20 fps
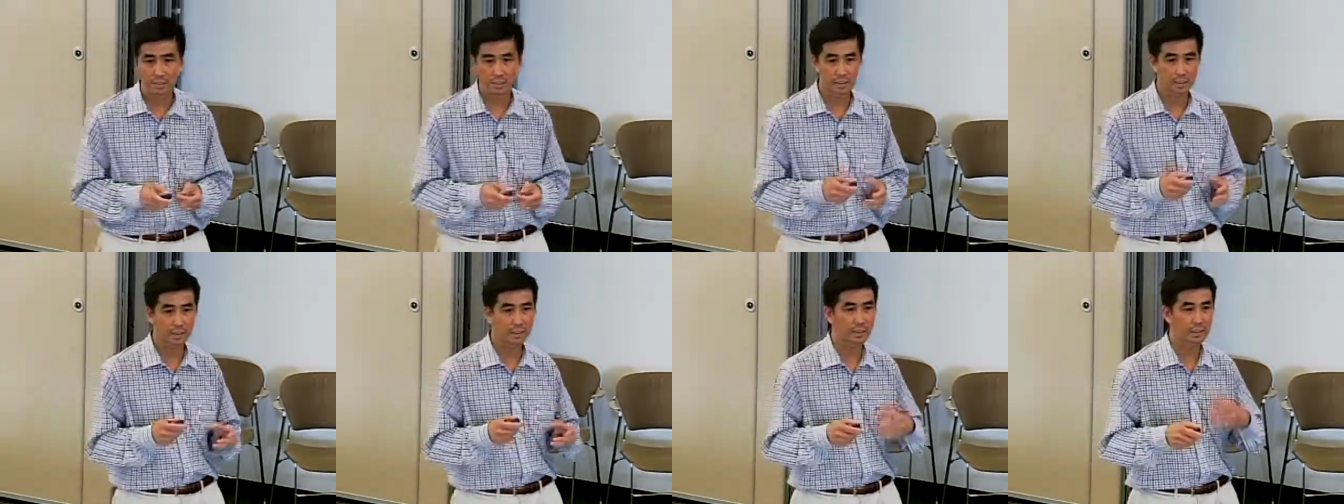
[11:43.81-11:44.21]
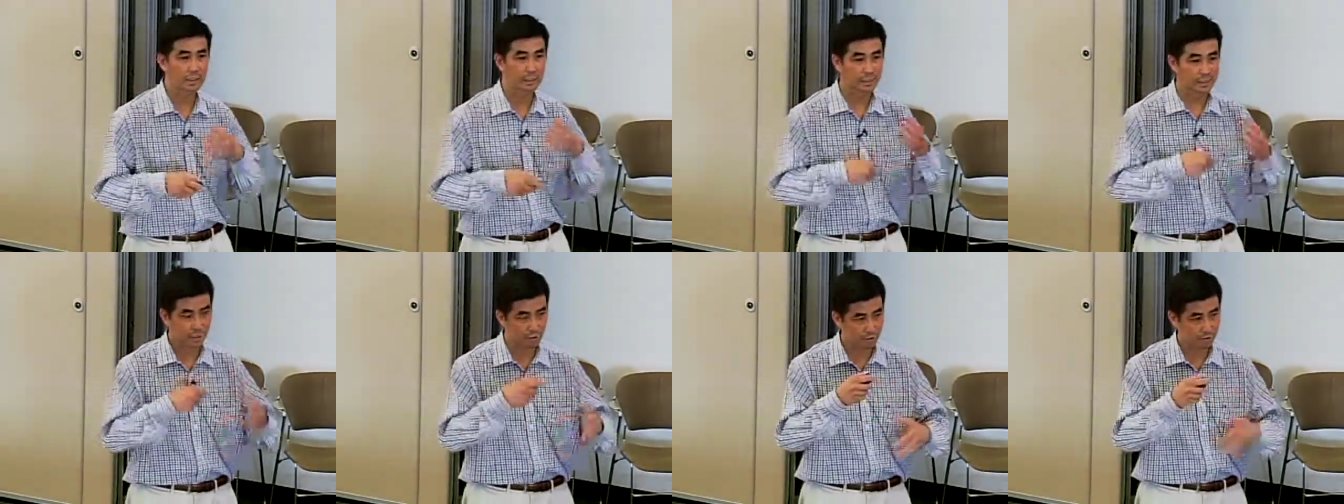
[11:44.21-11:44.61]
So this
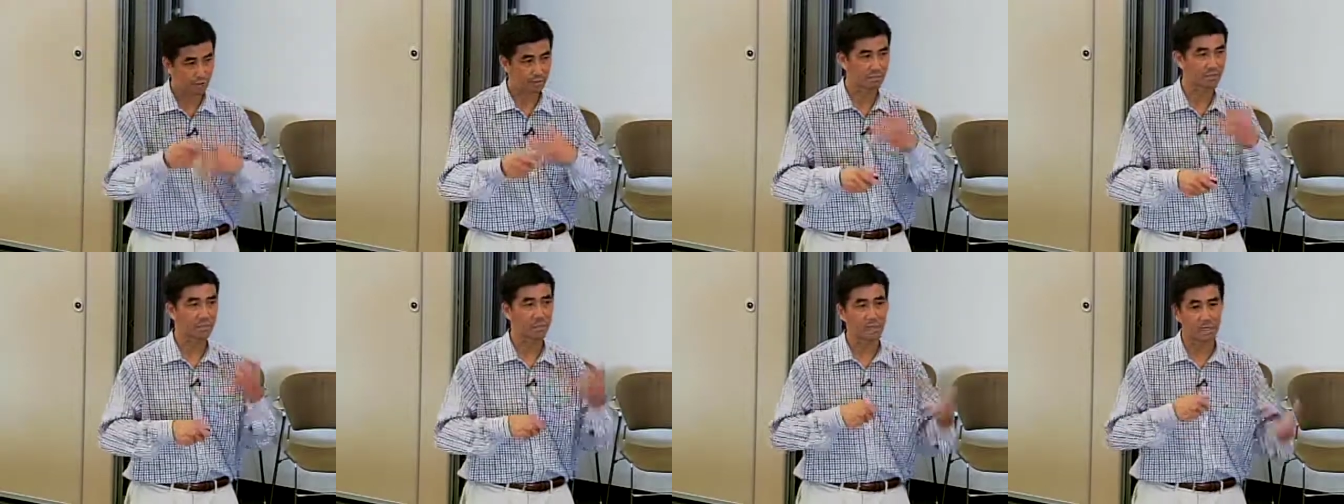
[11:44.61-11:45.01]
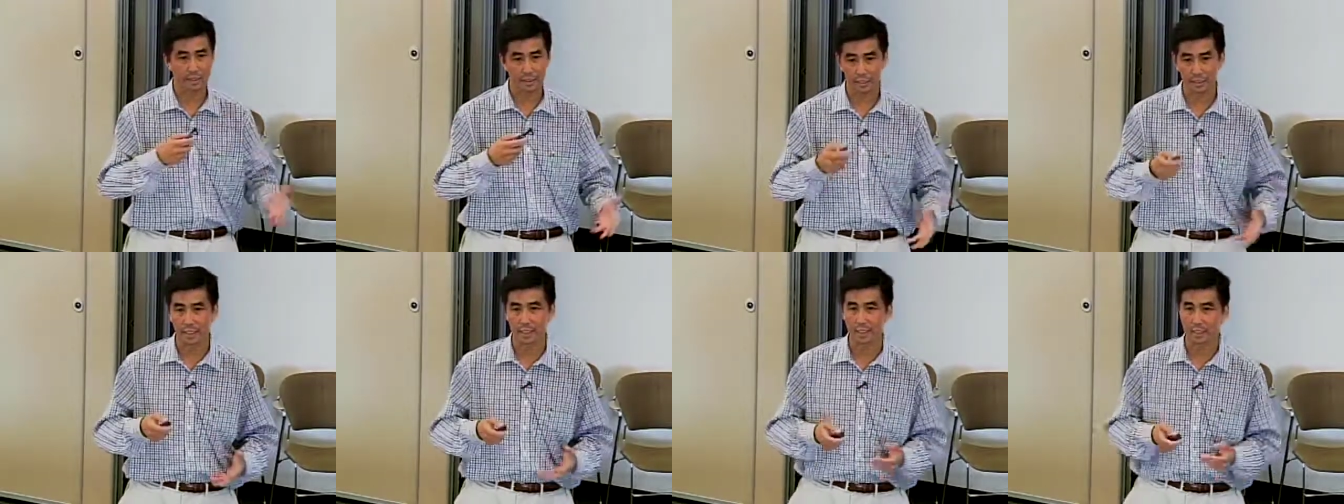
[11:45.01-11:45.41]
can set you up for a
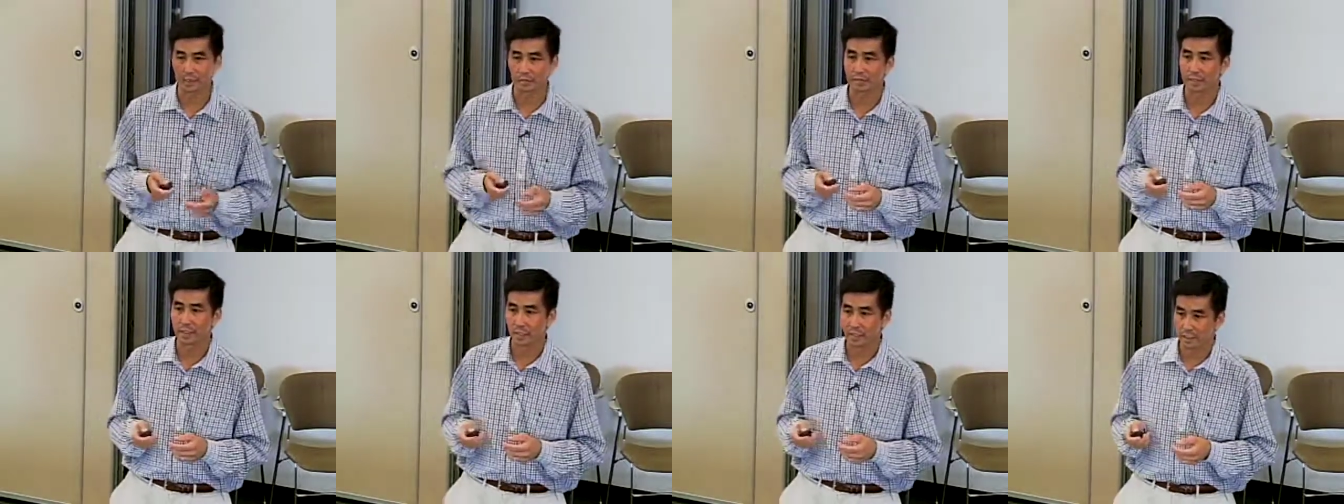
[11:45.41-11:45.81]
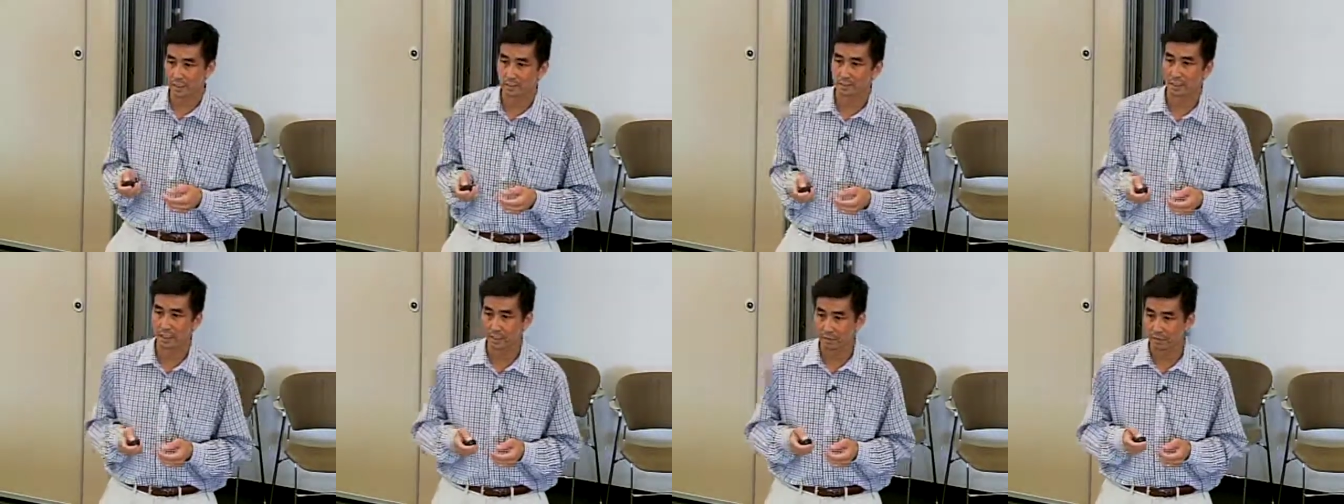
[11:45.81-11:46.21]
cascade of
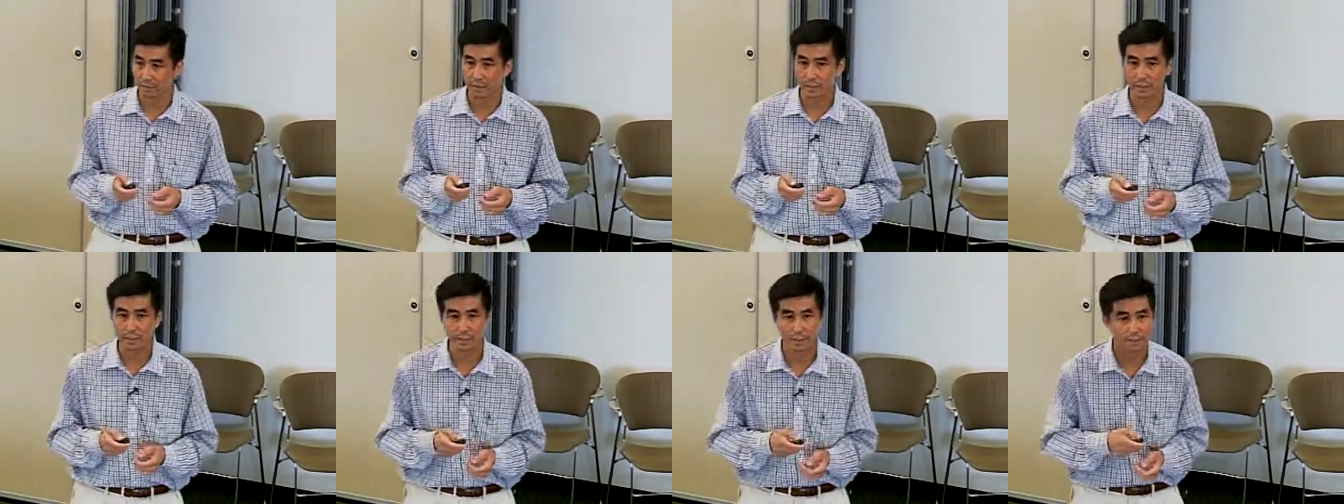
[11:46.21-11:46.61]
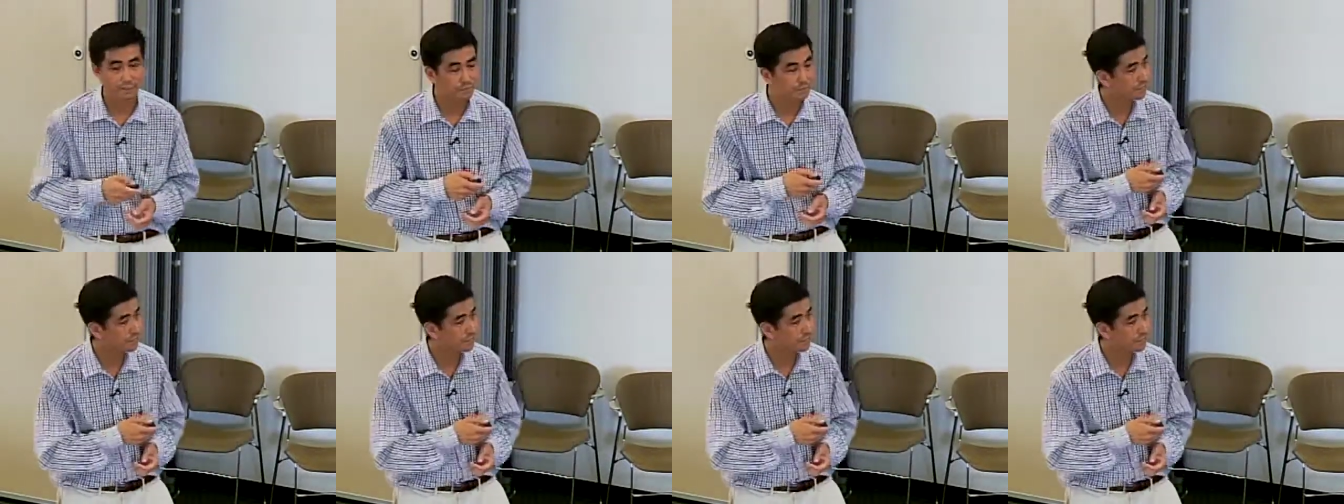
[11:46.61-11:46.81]
negative behaviors.